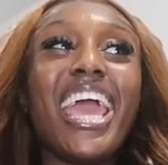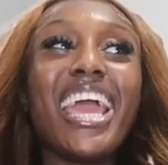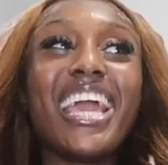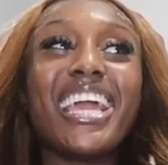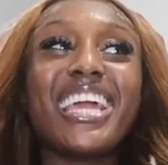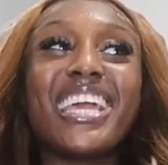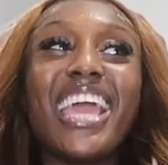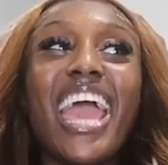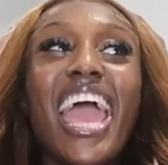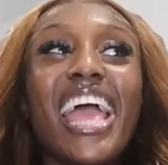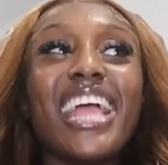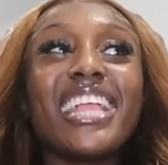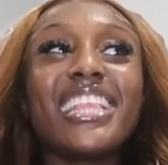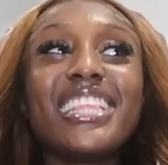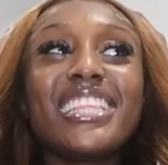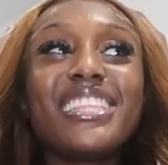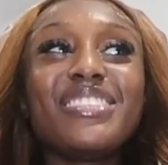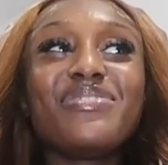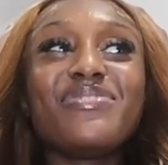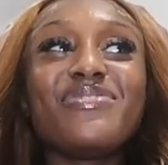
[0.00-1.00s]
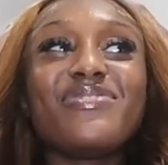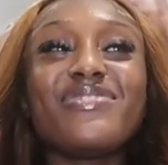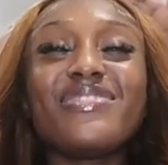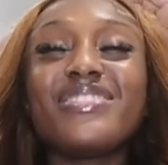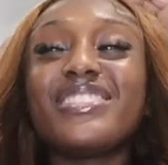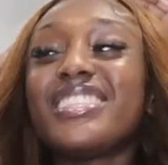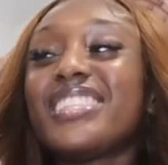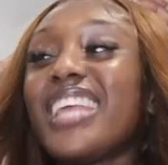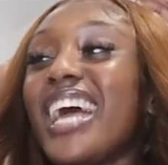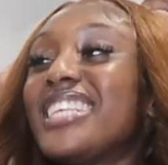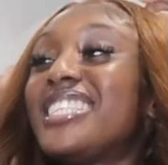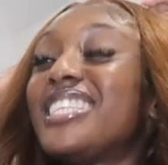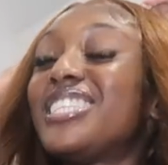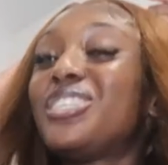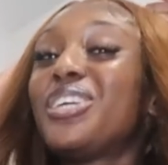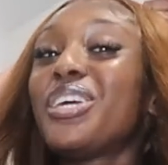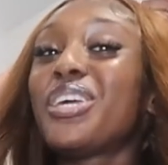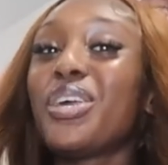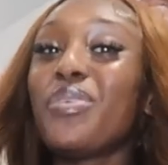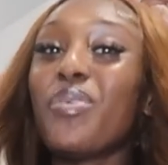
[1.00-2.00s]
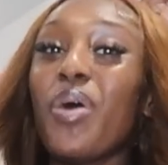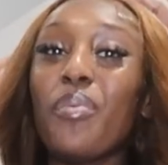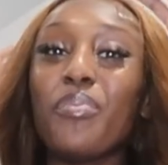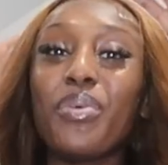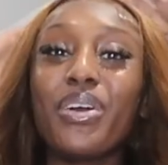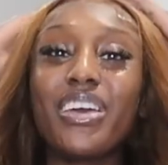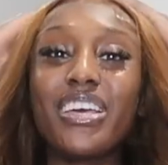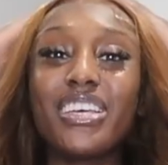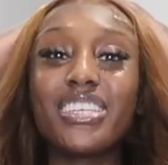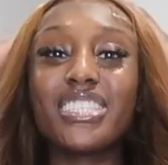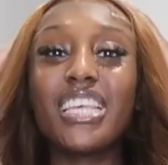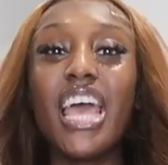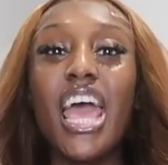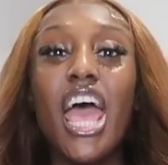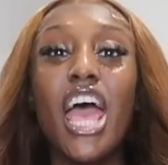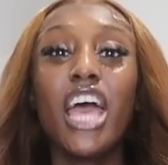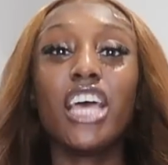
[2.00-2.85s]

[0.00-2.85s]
it again? That's a tricky one because